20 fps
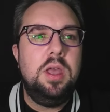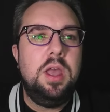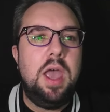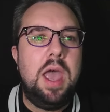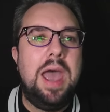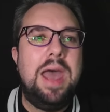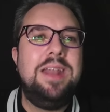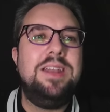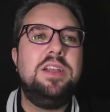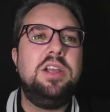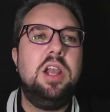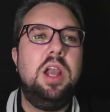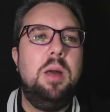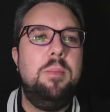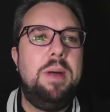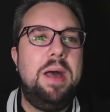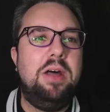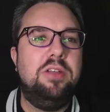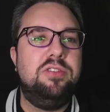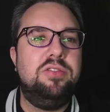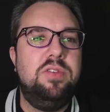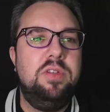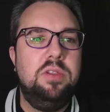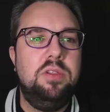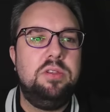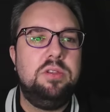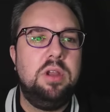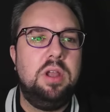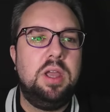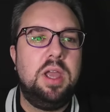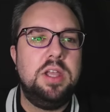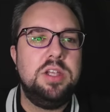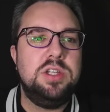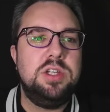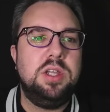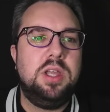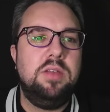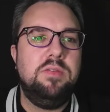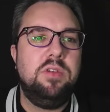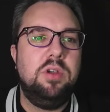And Clubhouse, fill this location
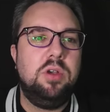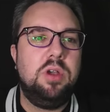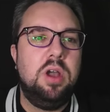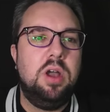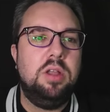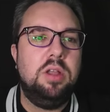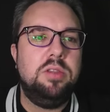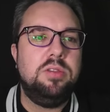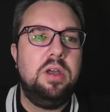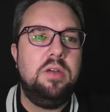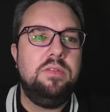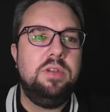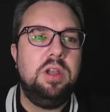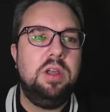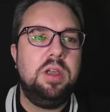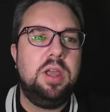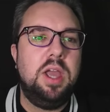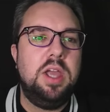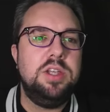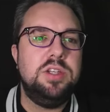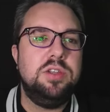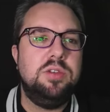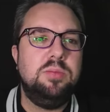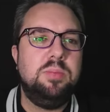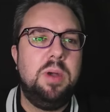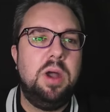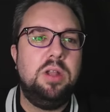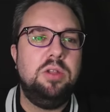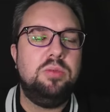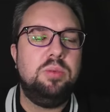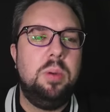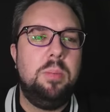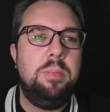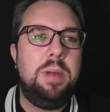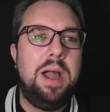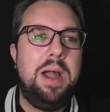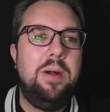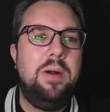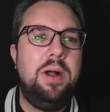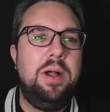to give your cards other locations -1
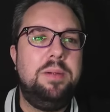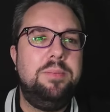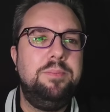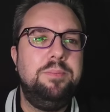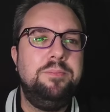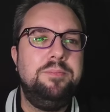power.